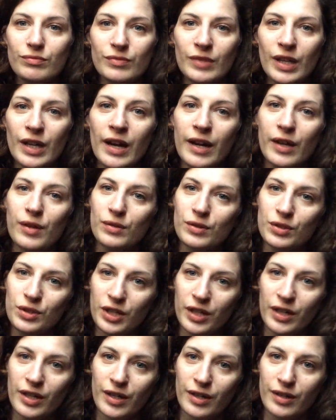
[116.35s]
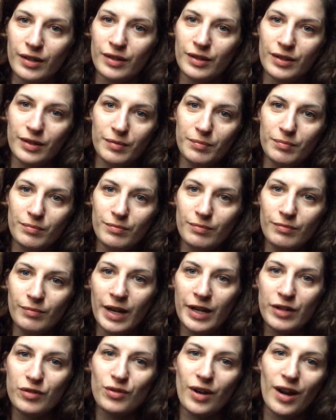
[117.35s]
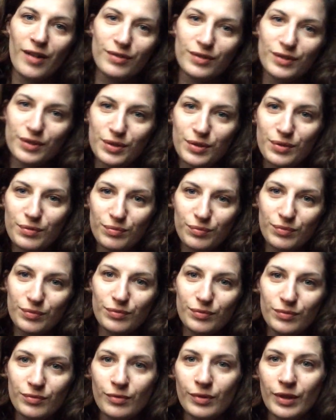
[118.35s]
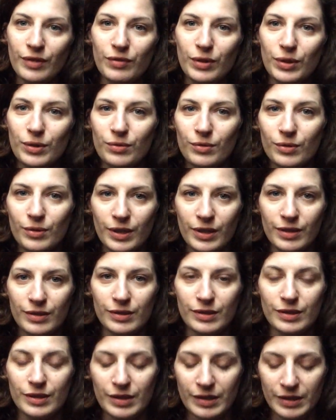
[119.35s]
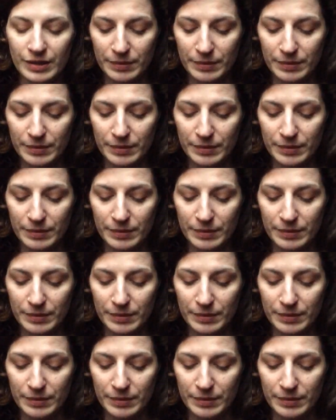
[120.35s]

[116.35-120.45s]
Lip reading: that I could share my travels with you, and